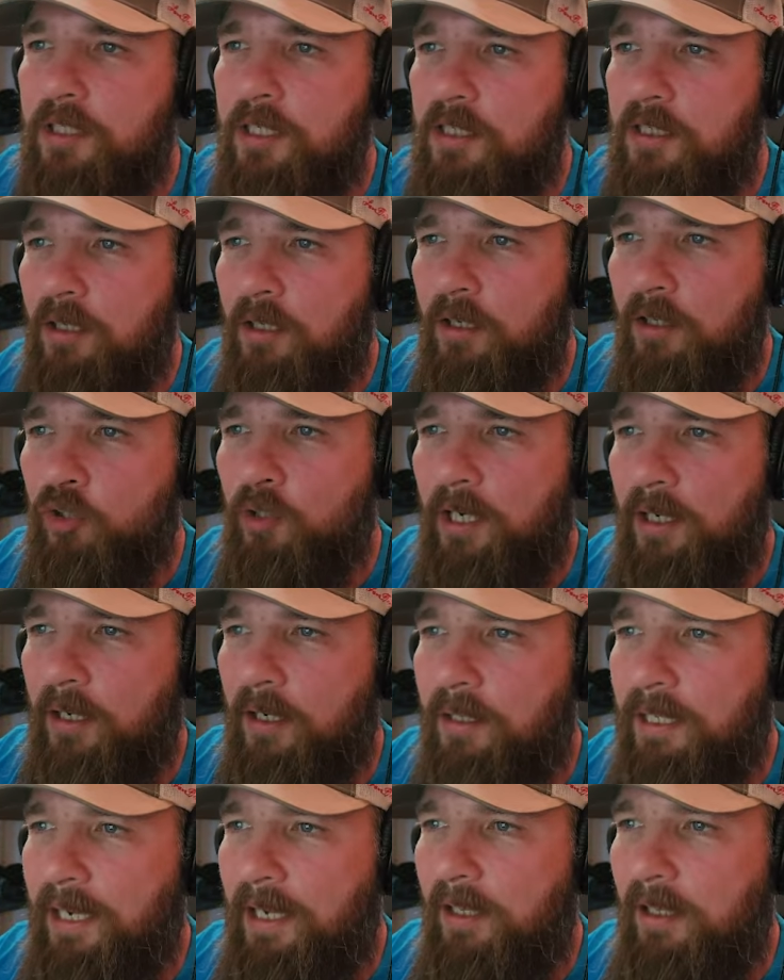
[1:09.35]
He's going to try
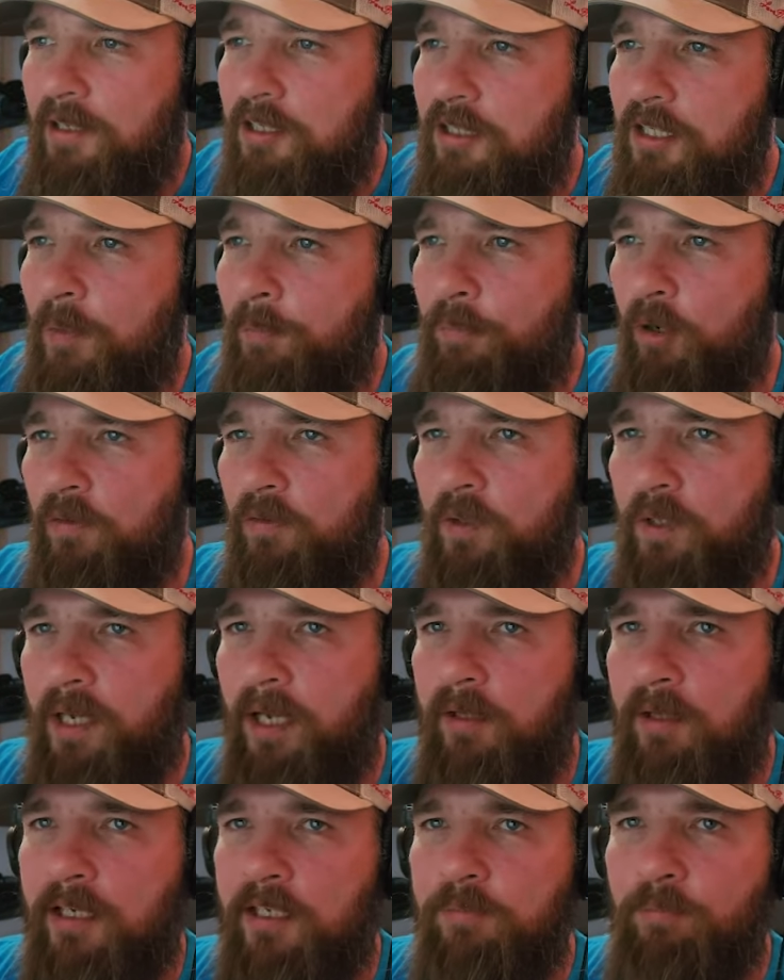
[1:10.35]
to, let's step over
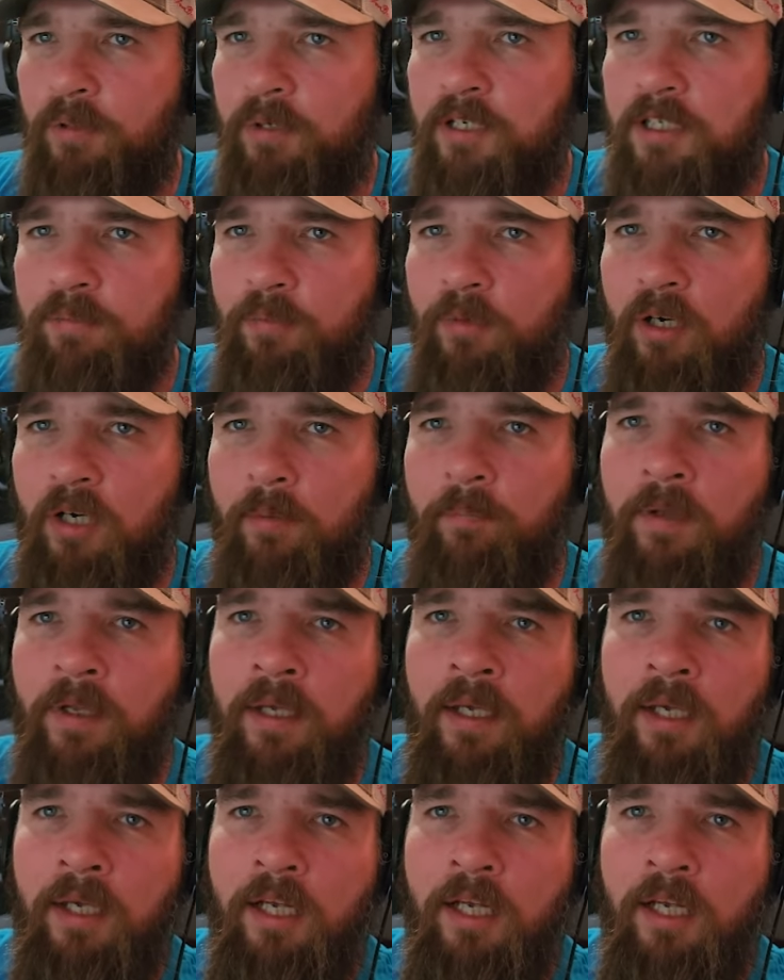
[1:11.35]
that. That's pretty smart.